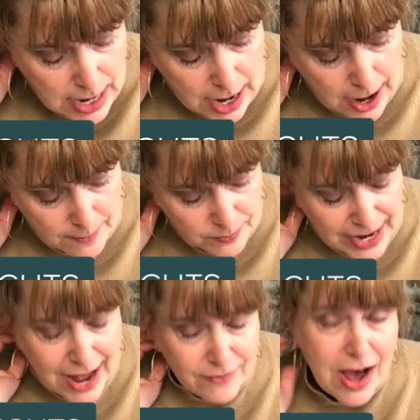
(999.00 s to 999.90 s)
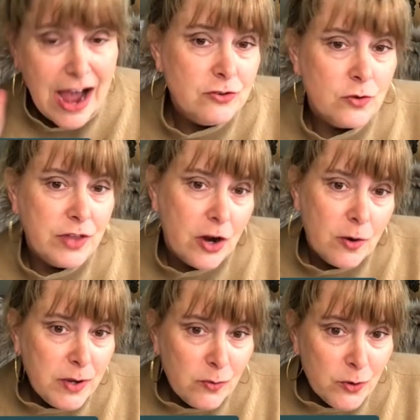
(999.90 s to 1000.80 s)
Um, they have a
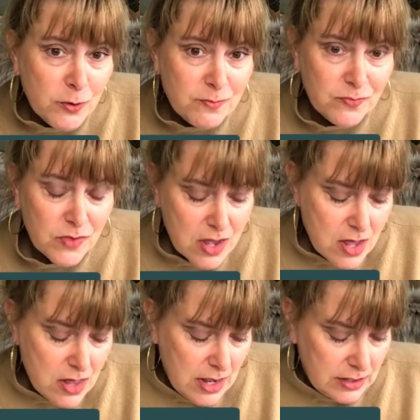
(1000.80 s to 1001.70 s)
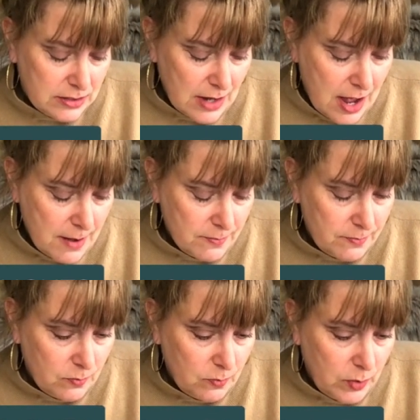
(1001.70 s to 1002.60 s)
hydrotherapy room that's
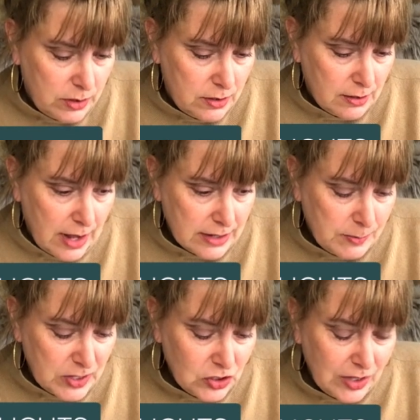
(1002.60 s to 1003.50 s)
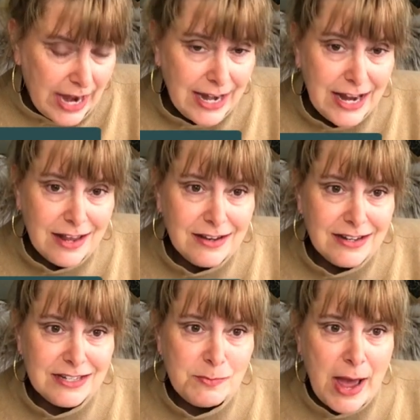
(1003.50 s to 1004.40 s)
um, with got special lighting and,
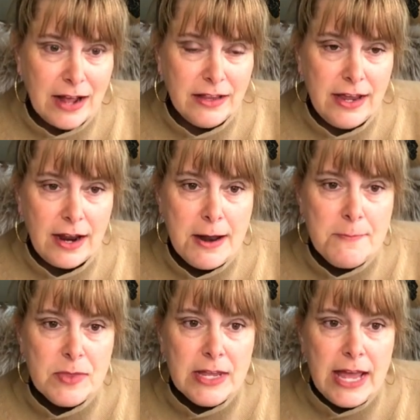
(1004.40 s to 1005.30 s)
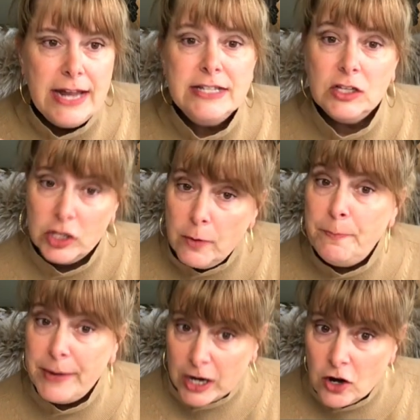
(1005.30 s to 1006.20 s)
and is backlit and it's a little
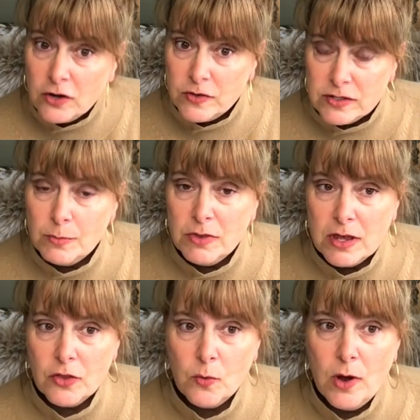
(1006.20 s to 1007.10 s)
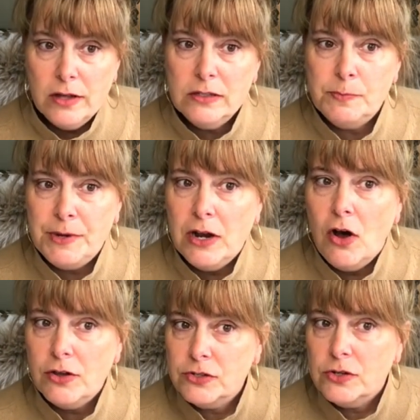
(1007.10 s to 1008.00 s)
bigger than some of the other ones, but
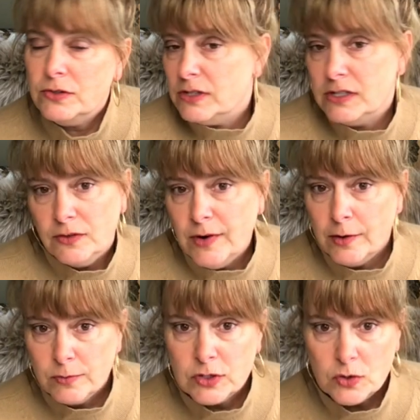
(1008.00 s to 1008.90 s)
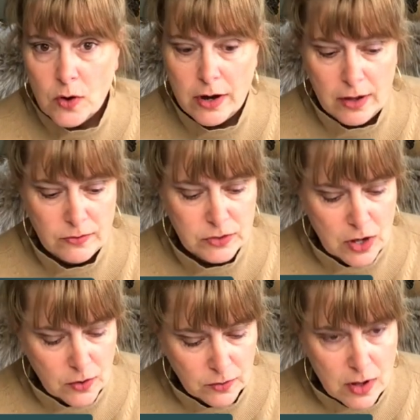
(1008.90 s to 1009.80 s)
also still very restorative.
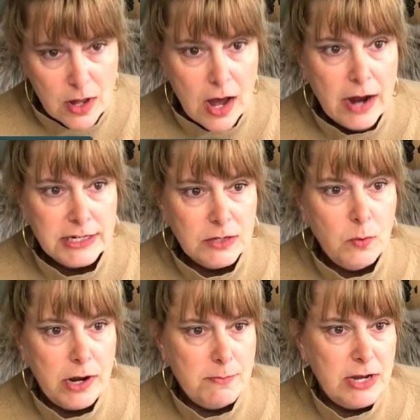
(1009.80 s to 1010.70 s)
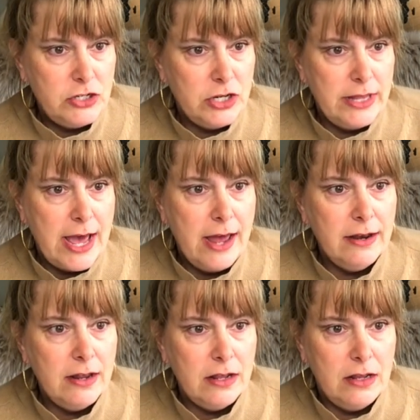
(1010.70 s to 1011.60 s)
So I did want to mention that
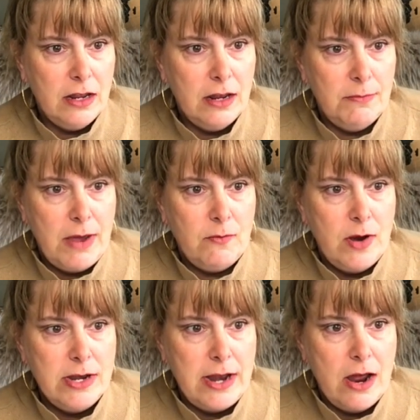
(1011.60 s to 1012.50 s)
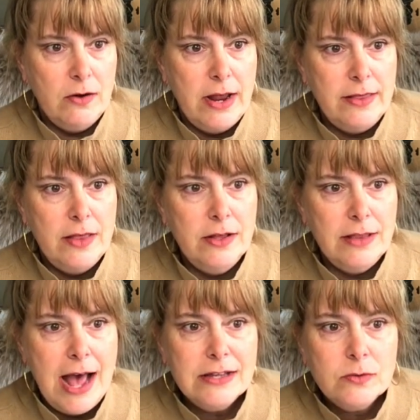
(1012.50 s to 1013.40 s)
in, in my rundown. And then the
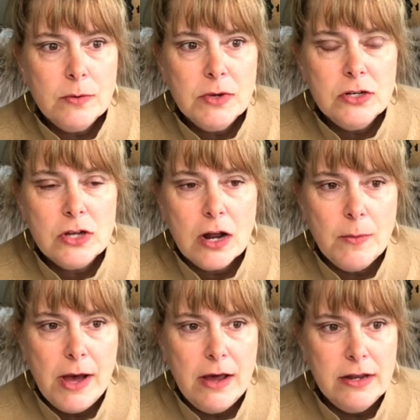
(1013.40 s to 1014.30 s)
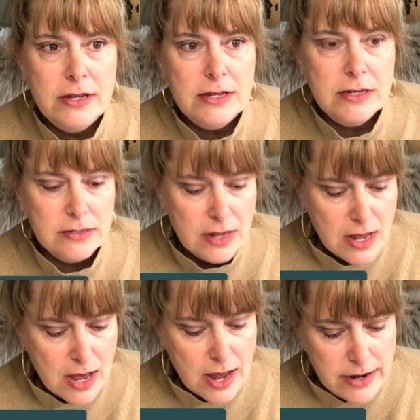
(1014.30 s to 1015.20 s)
last one I'm going to talk about is
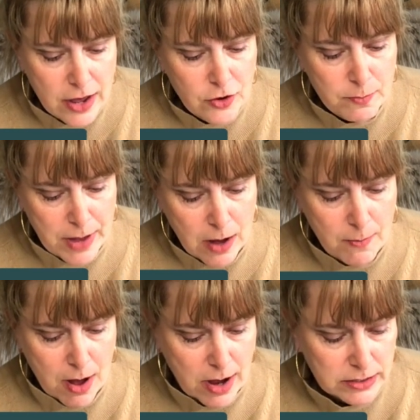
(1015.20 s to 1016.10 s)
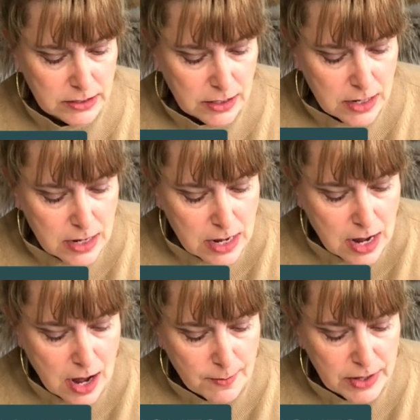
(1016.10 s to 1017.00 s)
another Belmond.
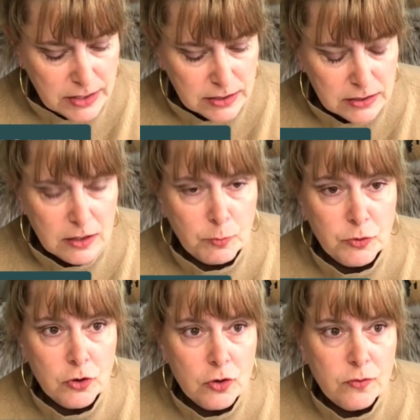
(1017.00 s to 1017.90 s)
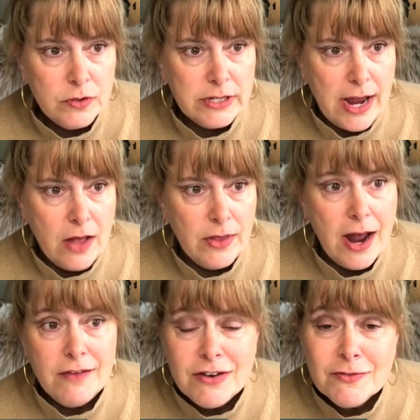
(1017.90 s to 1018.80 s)
Um, this is in a beautiful town that
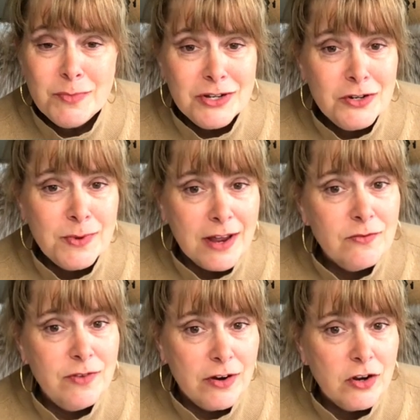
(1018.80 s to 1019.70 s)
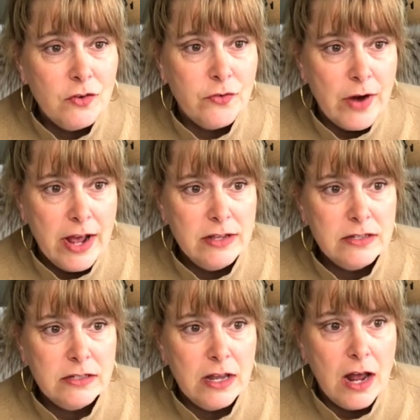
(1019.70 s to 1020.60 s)
I've never been to, but I have very good
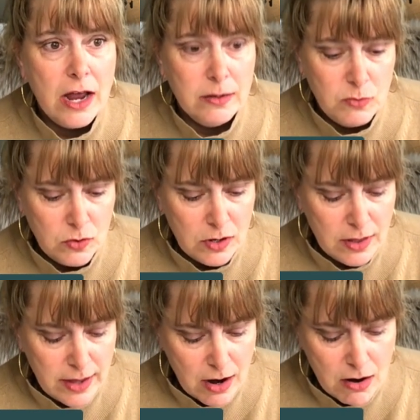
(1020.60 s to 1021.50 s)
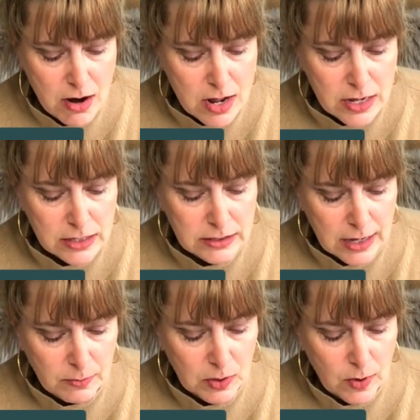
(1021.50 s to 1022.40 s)
friends that honeymooned there in
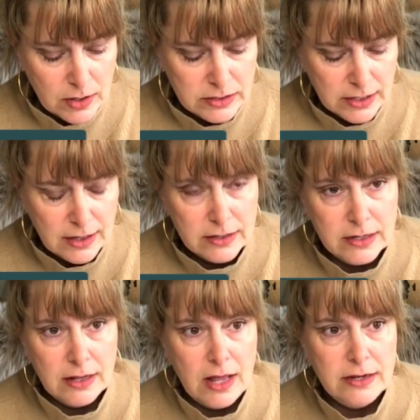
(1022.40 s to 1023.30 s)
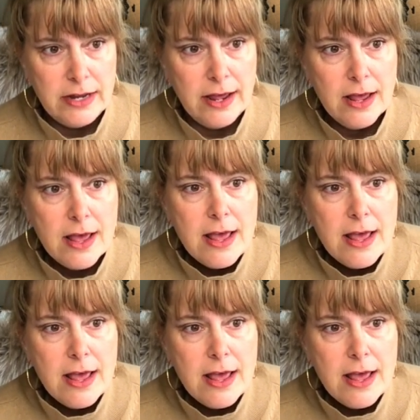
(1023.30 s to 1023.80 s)
San Miguel de, Allende.